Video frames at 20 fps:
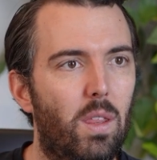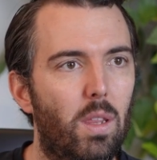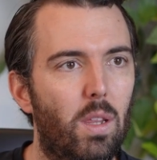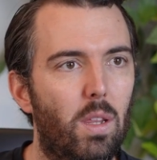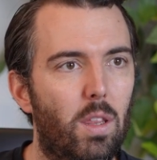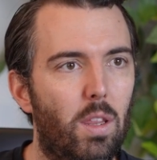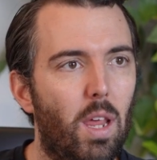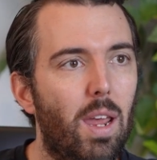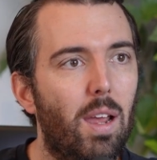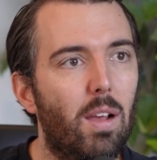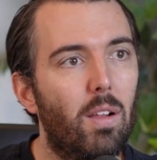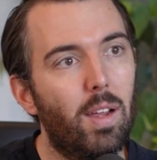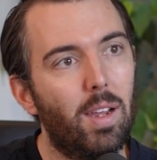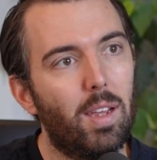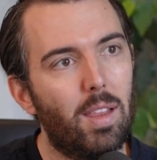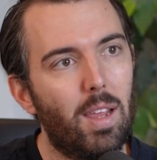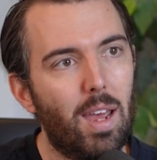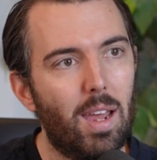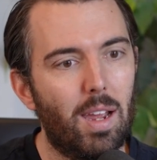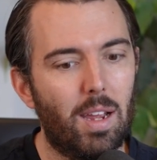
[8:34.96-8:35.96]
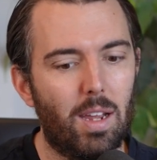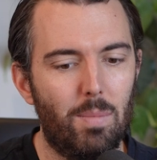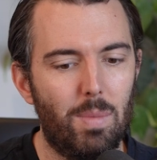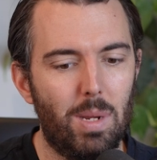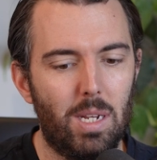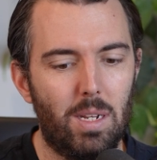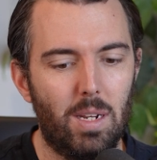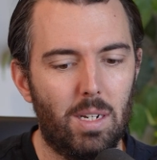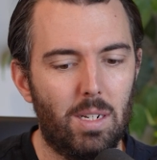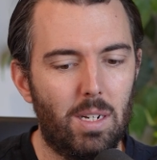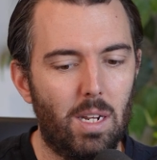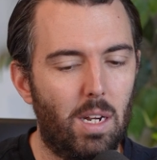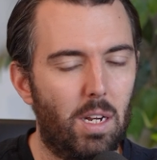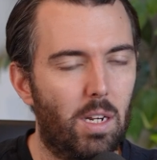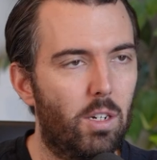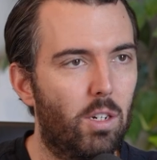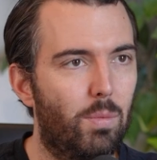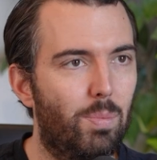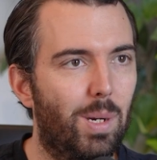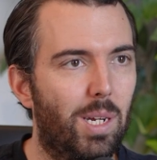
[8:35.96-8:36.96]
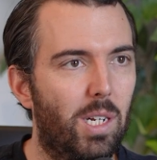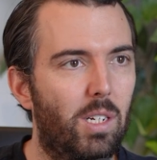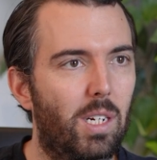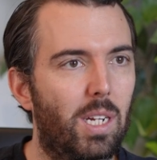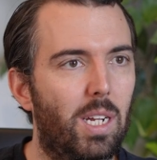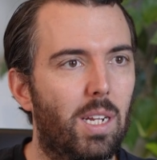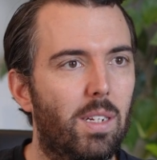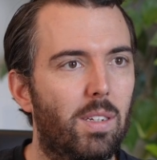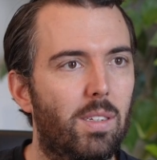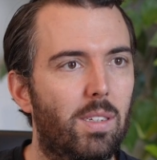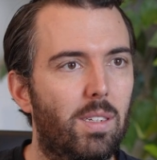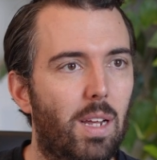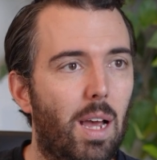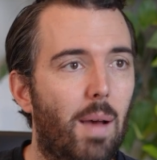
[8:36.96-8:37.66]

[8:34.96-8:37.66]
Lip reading: thing like that can be dictated just by chance.